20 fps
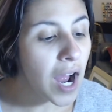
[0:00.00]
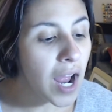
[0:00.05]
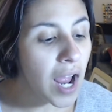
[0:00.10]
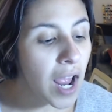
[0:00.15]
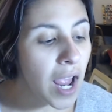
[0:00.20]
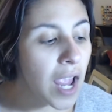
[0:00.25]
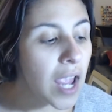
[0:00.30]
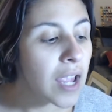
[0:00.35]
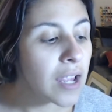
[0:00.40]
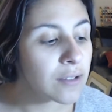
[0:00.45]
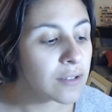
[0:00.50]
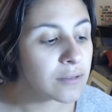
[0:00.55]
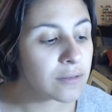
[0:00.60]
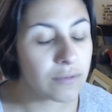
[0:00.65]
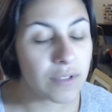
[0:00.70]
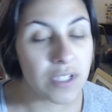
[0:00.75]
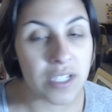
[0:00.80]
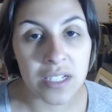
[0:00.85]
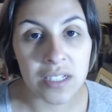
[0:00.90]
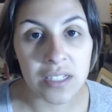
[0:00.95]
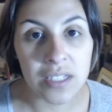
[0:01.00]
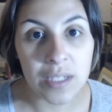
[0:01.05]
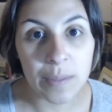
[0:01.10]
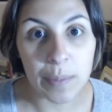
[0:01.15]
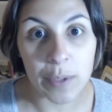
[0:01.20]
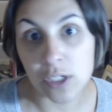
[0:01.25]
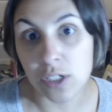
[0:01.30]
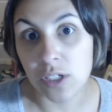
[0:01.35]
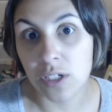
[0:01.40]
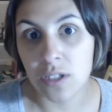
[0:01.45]
I
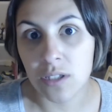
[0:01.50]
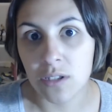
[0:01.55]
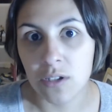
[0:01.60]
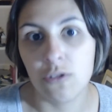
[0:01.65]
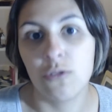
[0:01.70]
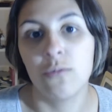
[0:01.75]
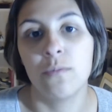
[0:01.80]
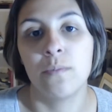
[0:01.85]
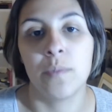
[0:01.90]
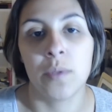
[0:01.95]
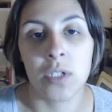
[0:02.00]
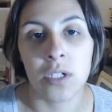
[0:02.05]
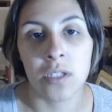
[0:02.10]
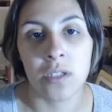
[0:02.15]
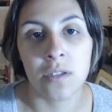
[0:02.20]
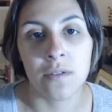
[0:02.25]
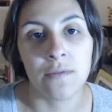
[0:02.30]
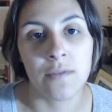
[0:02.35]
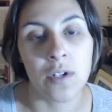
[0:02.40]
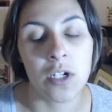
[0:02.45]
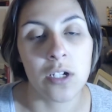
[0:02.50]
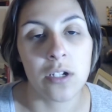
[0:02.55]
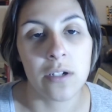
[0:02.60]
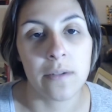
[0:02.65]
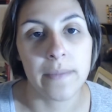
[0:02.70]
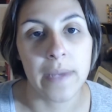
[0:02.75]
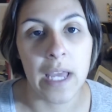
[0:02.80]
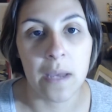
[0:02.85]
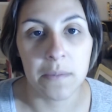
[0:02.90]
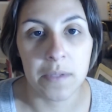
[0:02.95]
recently purchased two books
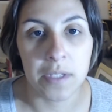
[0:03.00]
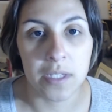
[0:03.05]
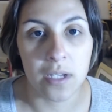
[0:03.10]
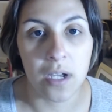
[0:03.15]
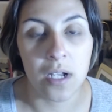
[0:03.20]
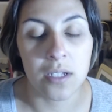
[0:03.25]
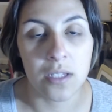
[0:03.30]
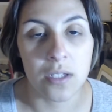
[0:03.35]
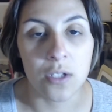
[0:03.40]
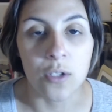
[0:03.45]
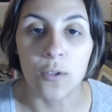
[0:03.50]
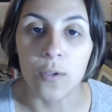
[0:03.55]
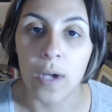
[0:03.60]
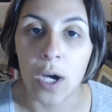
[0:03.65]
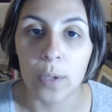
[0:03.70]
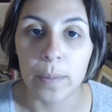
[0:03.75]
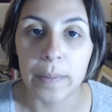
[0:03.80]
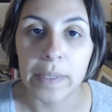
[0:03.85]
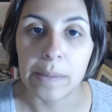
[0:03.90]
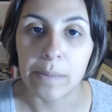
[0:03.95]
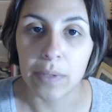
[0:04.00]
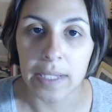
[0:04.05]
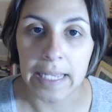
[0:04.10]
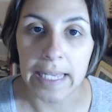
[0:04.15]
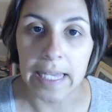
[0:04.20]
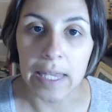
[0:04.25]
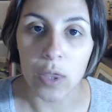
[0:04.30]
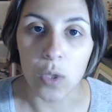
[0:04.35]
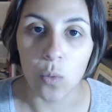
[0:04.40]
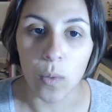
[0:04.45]
from Amazon to help me
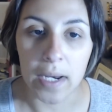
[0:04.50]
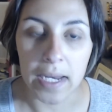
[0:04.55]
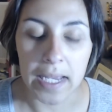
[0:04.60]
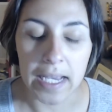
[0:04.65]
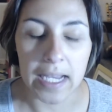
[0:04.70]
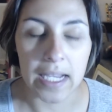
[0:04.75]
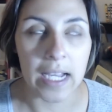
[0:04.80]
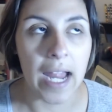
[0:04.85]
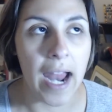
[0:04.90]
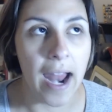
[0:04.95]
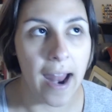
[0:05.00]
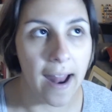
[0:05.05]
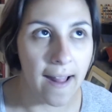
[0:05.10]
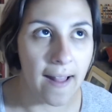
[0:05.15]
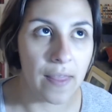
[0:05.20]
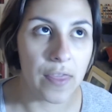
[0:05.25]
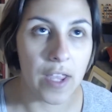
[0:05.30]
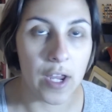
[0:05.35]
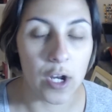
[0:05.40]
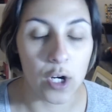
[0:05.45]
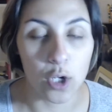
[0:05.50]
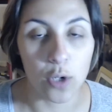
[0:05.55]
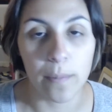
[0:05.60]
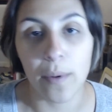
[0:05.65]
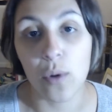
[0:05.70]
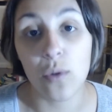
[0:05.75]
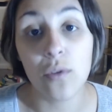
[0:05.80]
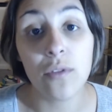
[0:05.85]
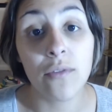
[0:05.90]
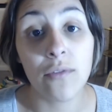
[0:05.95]
plan the wedding, and they
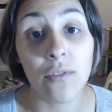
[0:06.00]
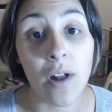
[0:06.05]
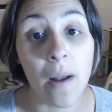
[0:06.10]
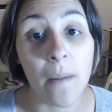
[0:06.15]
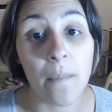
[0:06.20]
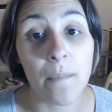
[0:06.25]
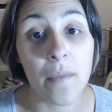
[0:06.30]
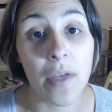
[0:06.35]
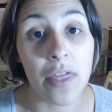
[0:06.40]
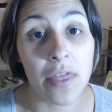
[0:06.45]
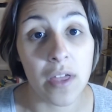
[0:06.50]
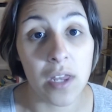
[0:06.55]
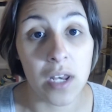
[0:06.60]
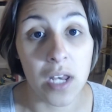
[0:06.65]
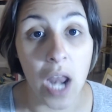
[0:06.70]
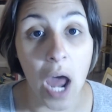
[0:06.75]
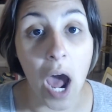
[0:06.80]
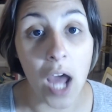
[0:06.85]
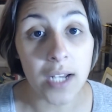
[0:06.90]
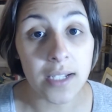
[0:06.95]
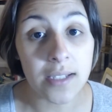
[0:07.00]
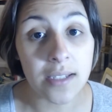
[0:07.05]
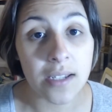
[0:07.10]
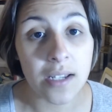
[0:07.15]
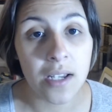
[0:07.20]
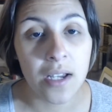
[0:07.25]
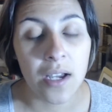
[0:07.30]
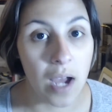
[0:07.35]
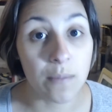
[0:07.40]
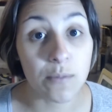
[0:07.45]
are both from The
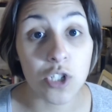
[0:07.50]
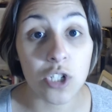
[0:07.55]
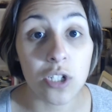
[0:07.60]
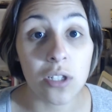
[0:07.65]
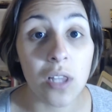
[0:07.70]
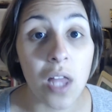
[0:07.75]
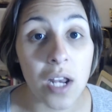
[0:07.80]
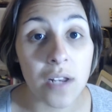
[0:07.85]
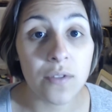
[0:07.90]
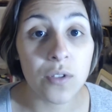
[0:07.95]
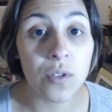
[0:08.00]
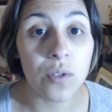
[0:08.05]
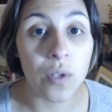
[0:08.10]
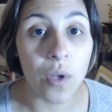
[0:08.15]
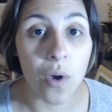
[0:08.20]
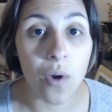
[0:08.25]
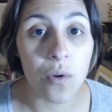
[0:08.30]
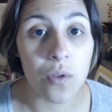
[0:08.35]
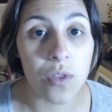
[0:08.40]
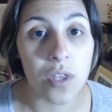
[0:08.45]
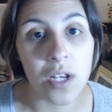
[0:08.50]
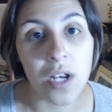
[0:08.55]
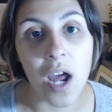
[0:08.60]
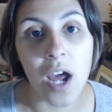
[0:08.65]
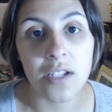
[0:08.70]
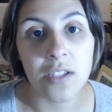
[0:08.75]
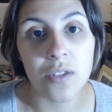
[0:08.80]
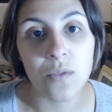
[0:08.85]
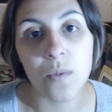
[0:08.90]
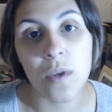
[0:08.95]
Knot. I'm sure a lot of you know The
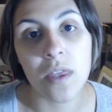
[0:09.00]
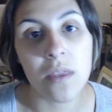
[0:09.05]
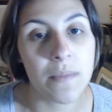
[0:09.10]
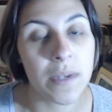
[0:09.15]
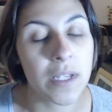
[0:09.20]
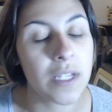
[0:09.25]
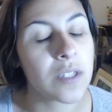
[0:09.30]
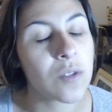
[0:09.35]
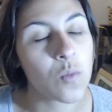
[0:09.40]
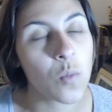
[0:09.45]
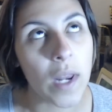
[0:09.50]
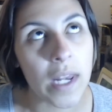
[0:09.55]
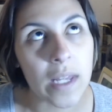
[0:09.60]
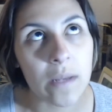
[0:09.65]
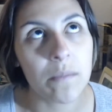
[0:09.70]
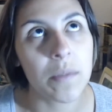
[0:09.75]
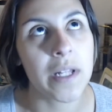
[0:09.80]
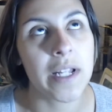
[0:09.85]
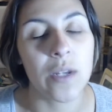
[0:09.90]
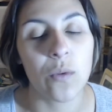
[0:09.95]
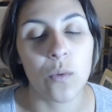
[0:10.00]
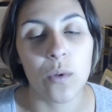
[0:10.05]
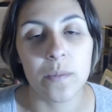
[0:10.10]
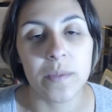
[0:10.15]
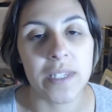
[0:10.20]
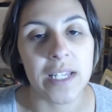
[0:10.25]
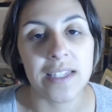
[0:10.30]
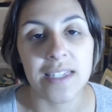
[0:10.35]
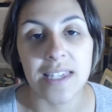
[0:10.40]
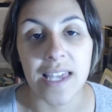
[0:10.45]
Knot is one of the biggest wedding planning
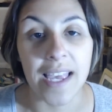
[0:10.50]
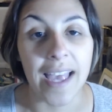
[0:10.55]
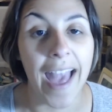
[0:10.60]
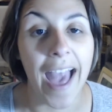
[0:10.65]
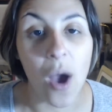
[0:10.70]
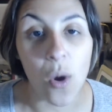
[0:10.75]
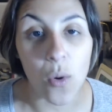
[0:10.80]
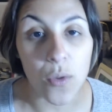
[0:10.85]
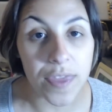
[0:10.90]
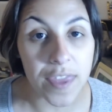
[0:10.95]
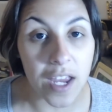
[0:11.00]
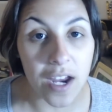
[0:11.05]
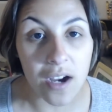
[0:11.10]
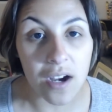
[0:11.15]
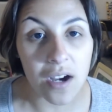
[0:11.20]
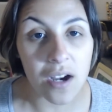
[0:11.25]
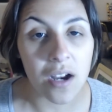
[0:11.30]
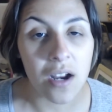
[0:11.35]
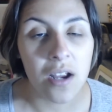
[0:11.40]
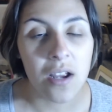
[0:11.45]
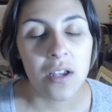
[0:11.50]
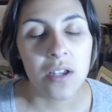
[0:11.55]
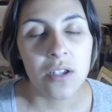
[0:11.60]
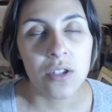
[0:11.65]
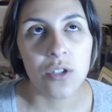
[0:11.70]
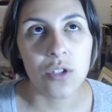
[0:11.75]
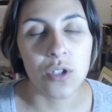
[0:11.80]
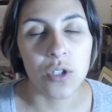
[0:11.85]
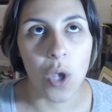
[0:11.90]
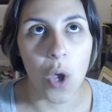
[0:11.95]
websites like out there,
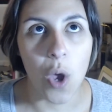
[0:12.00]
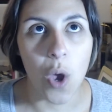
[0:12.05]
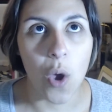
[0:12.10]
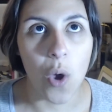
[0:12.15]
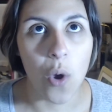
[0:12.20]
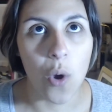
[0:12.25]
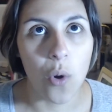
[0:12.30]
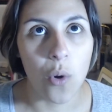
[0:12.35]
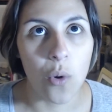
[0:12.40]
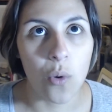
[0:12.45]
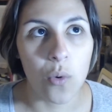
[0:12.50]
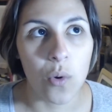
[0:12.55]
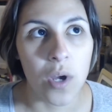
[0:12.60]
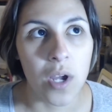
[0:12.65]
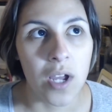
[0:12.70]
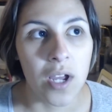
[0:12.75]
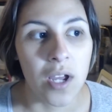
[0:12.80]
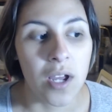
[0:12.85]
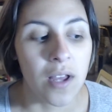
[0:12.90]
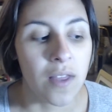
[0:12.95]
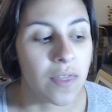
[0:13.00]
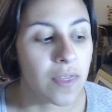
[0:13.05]
so